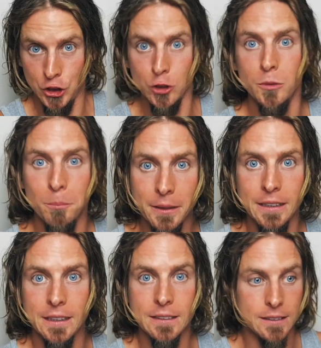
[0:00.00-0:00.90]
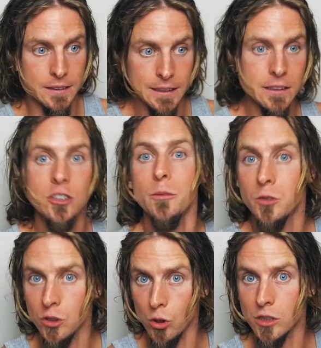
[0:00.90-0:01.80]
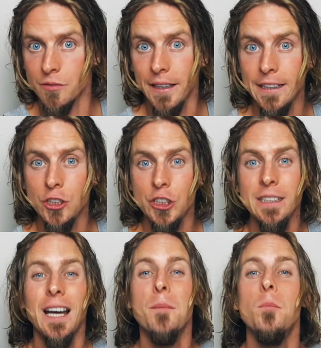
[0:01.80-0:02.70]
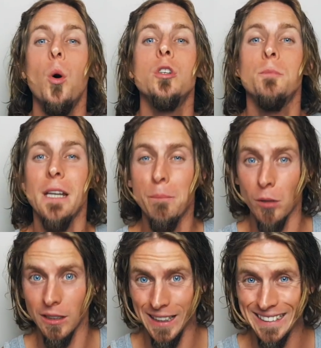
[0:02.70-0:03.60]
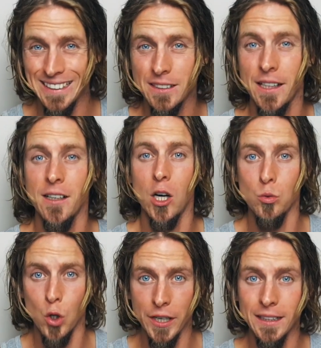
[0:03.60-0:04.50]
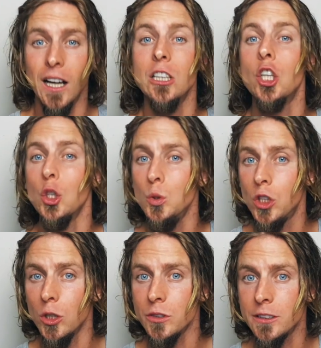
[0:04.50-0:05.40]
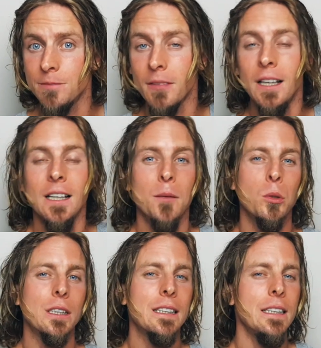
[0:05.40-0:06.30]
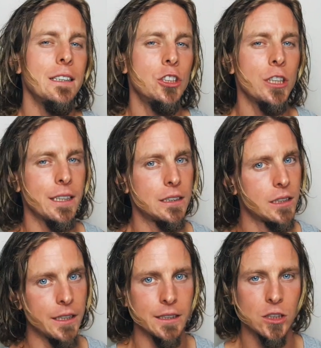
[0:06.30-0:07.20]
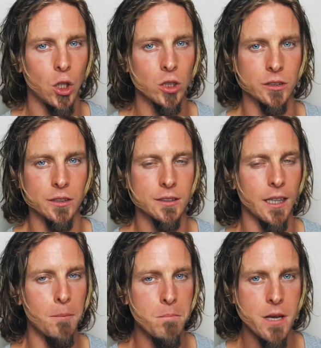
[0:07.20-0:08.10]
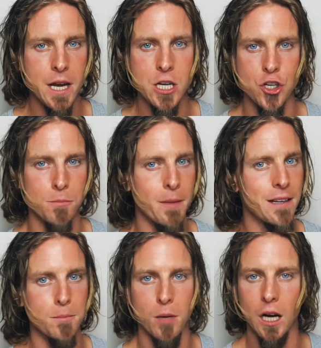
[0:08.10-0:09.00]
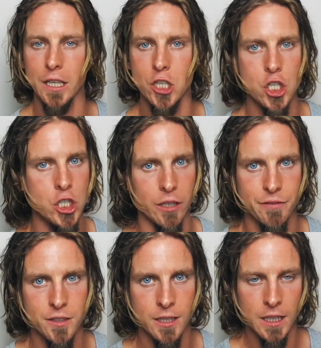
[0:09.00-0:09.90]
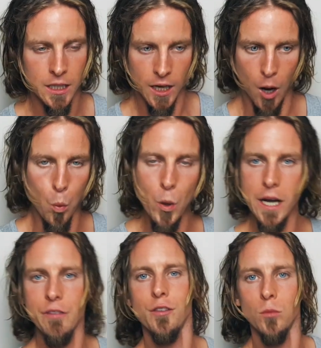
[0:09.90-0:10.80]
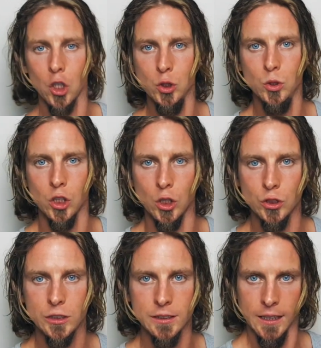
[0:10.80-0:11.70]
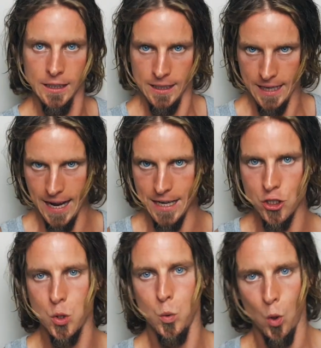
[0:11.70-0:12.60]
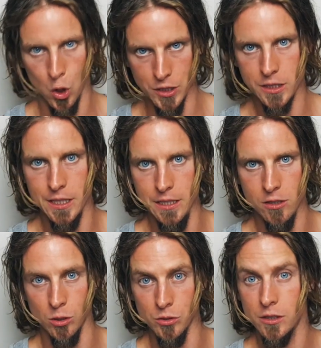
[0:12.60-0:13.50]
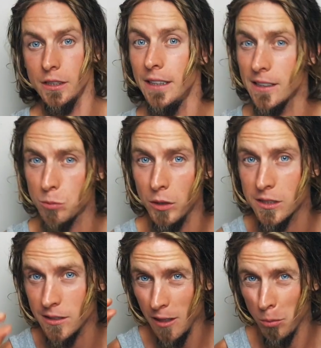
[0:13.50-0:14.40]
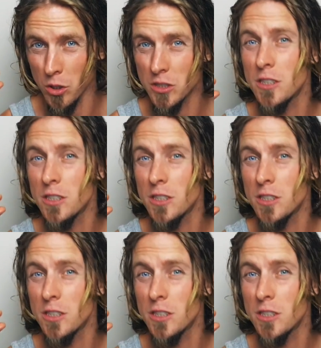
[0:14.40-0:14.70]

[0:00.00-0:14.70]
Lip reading: human beings need some source of energy, and most people, like I said, are running on glucose. But the ketogenic diet causes a major metabolic shift away from glucose and towards ketones. Yes, we'll still burn